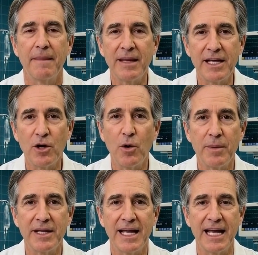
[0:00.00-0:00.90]
He told
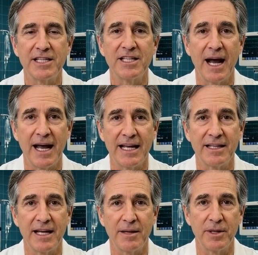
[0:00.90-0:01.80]
me the anxiety
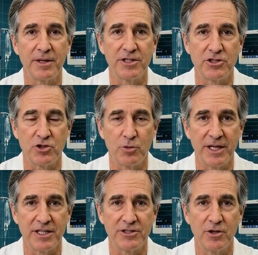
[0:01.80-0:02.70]
that had been
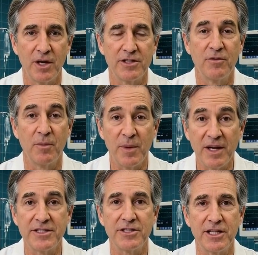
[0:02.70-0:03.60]
consuming his thoughts for
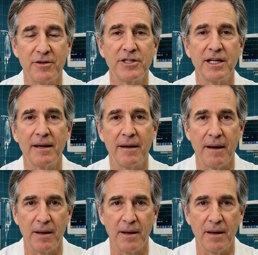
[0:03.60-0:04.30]
months lifted